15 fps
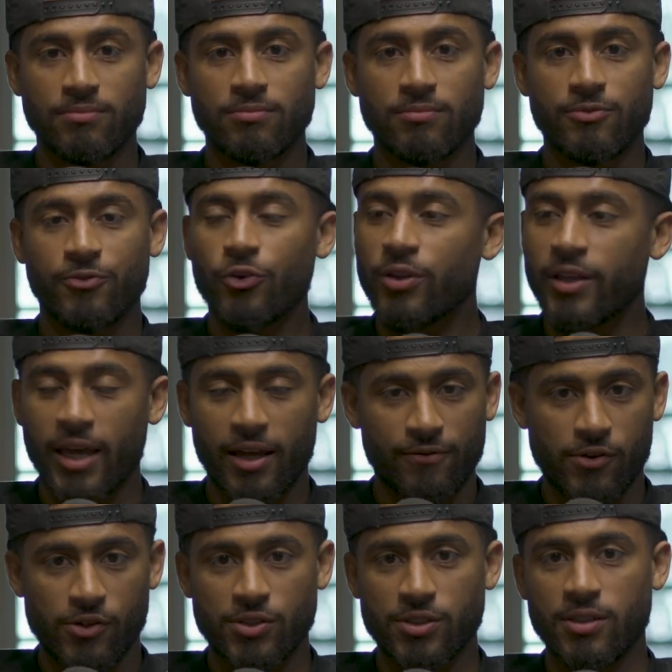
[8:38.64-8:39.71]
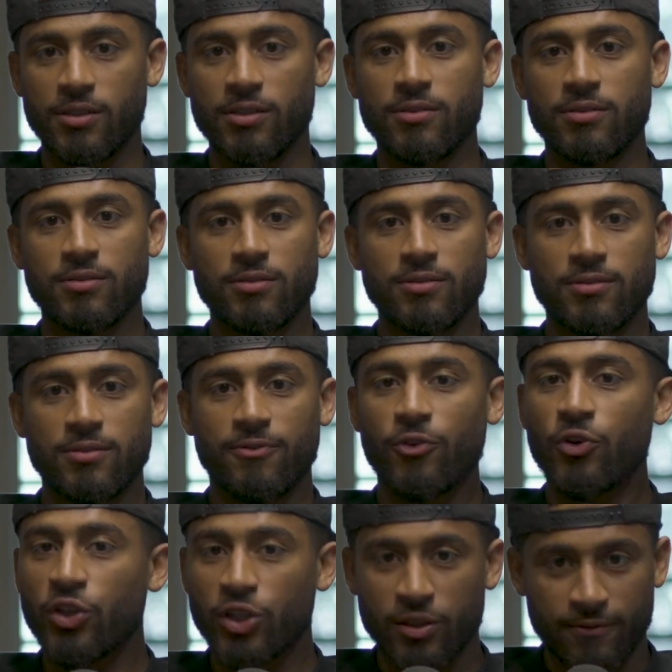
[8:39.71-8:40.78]
for the adversity, for
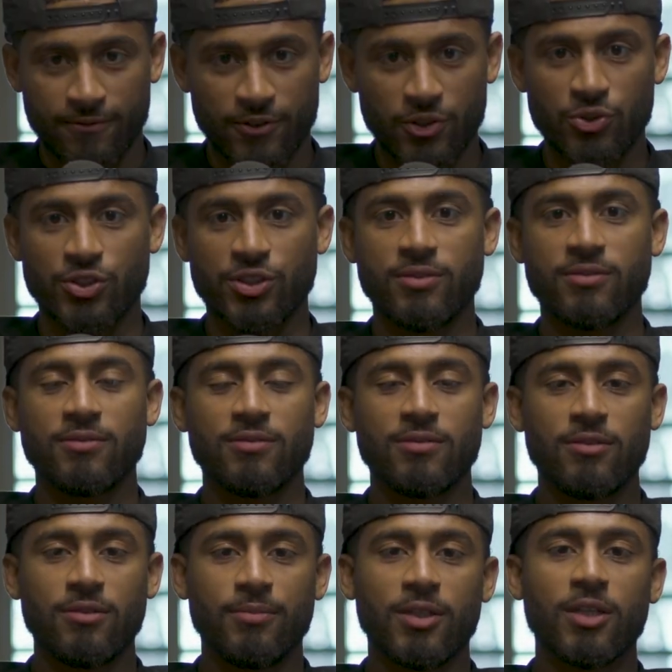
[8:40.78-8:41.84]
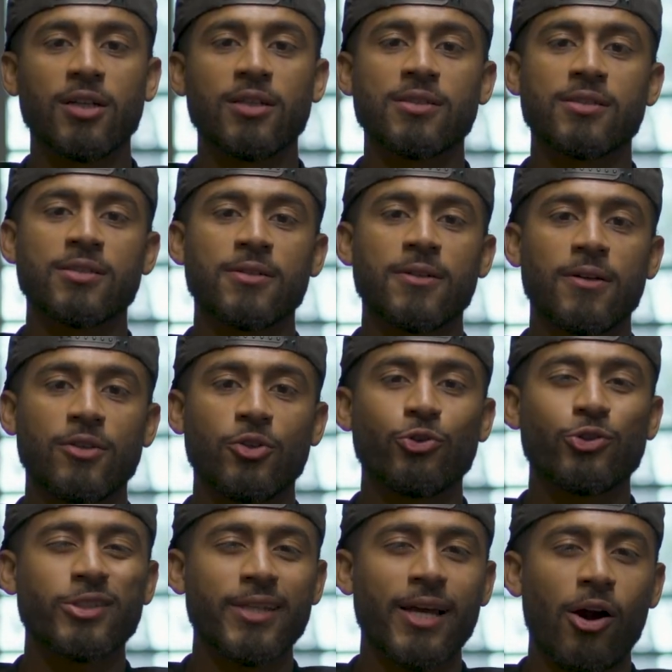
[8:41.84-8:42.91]
the confusion, because you'll
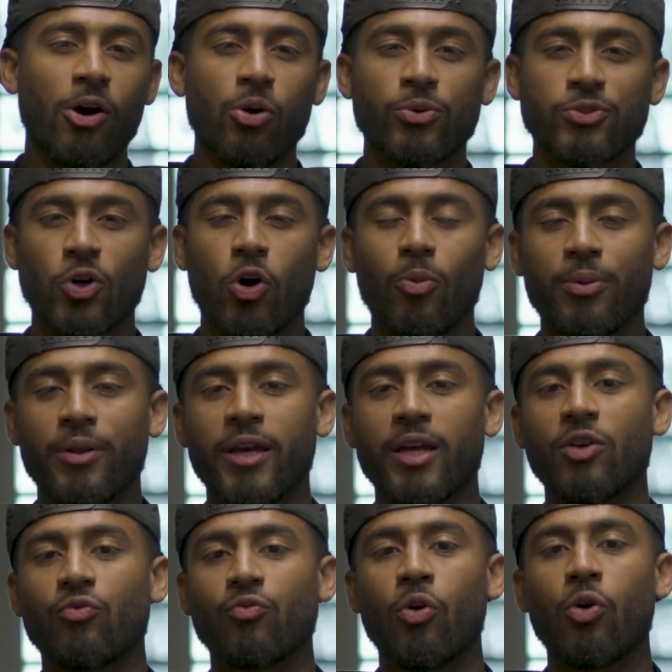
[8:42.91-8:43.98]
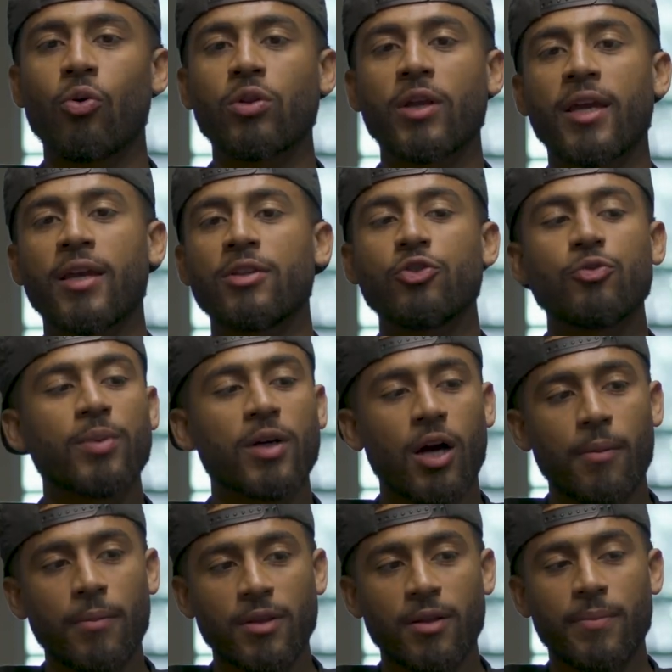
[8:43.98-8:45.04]
see how it was all playing a role in you
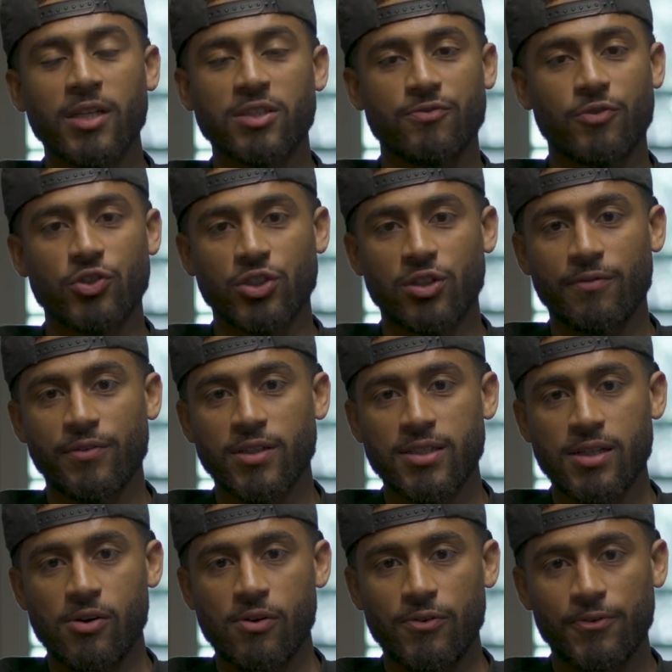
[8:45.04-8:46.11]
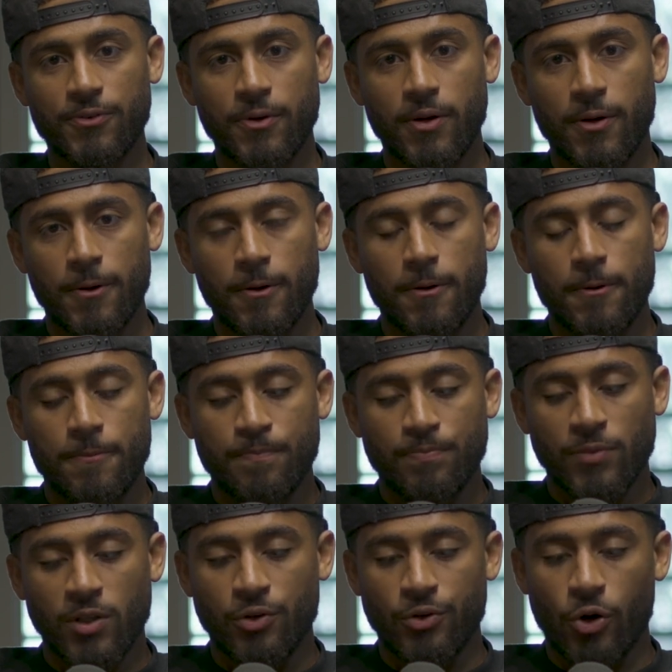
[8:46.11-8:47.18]
becoming the best version of yourself,
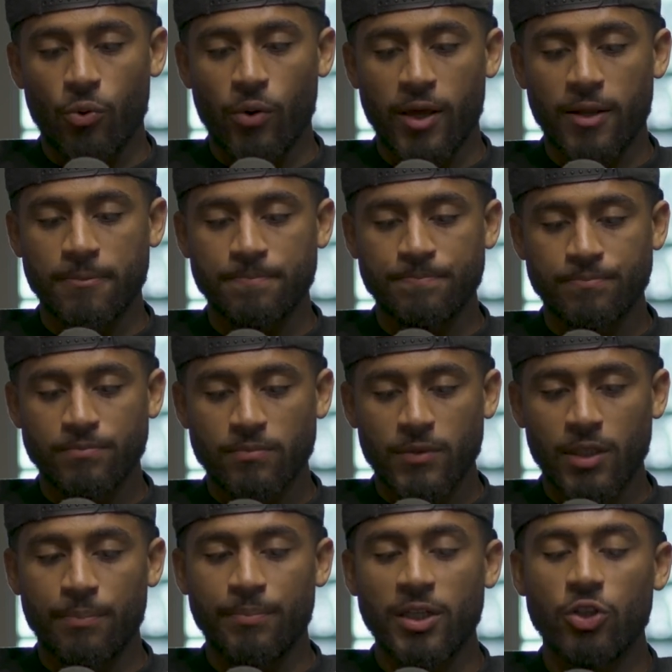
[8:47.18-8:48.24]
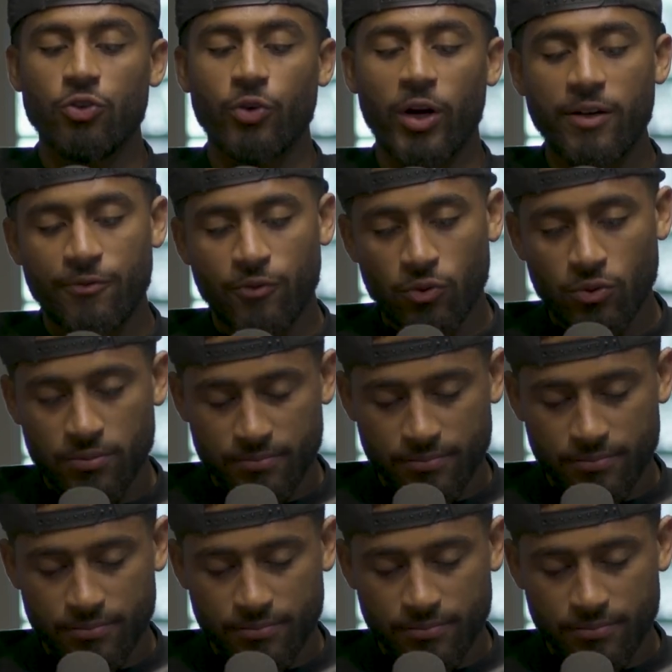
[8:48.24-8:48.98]
and be grateful